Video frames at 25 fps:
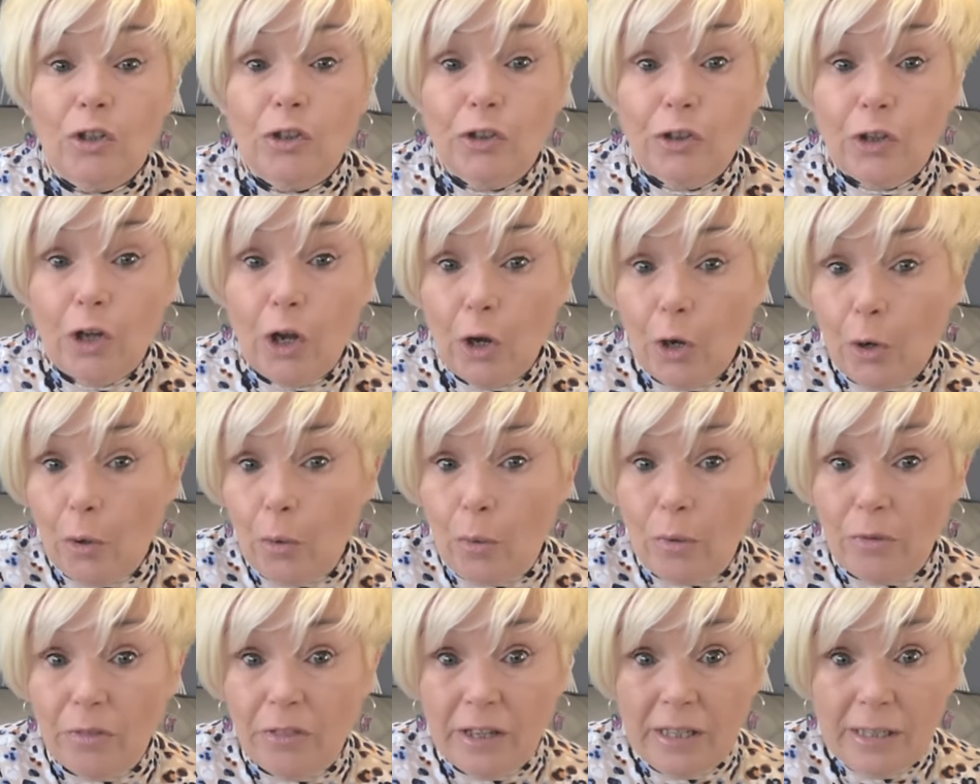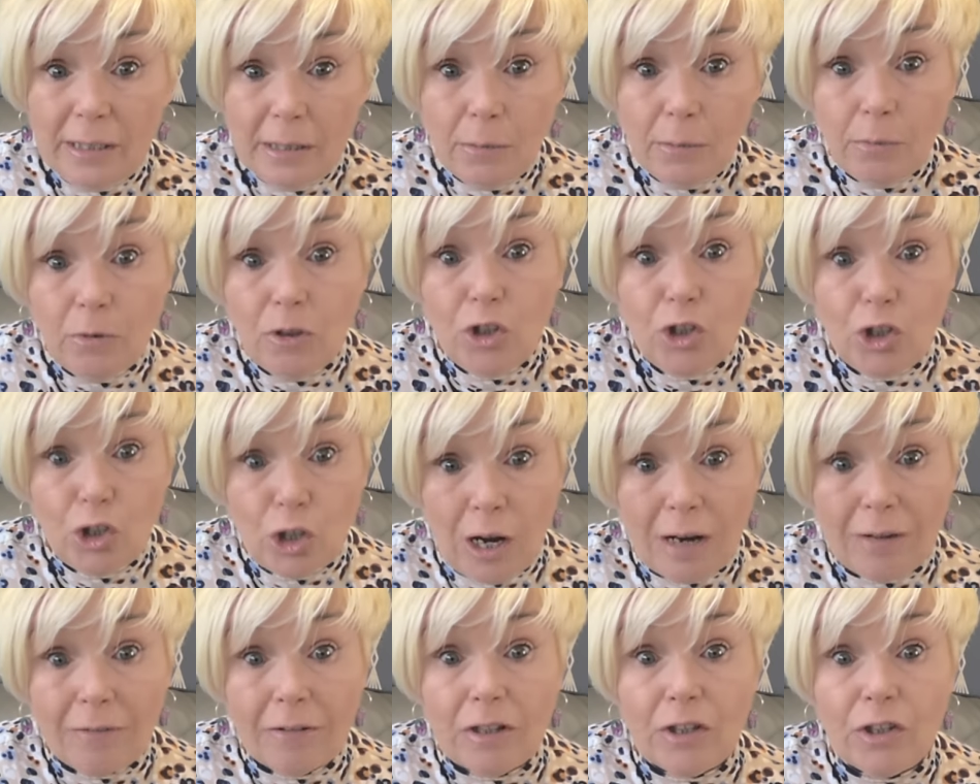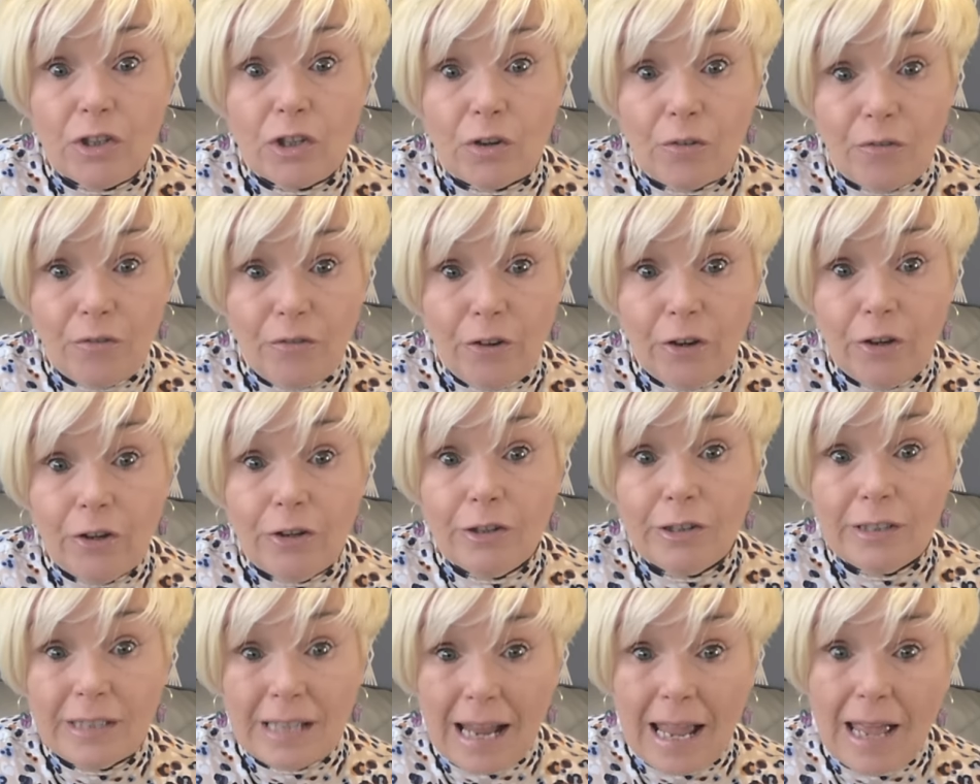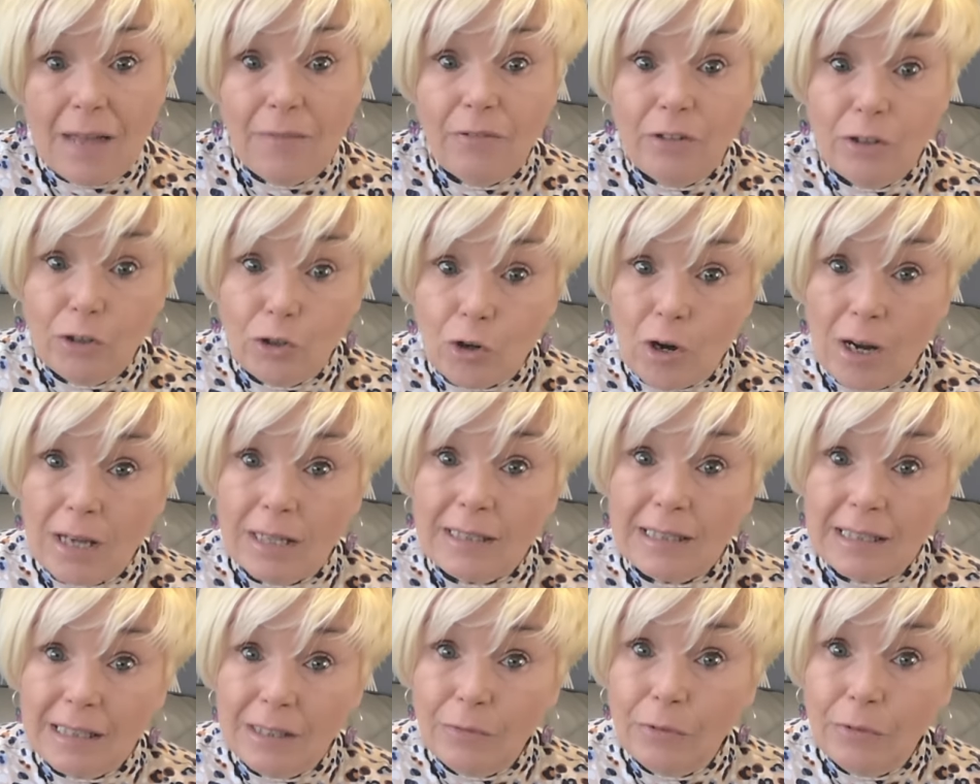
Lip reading: So this was Sharon's first ever dress,